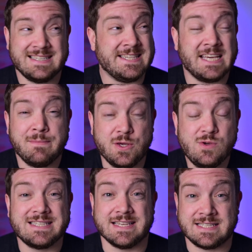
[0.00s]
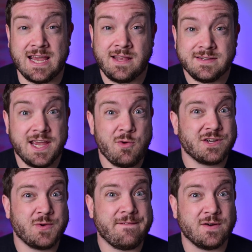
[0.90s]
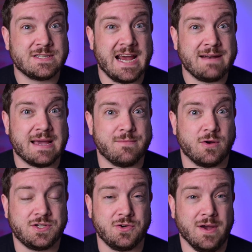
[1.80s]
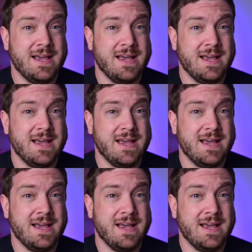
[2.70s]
Since it can be used as a stand, it works great for standby mode too.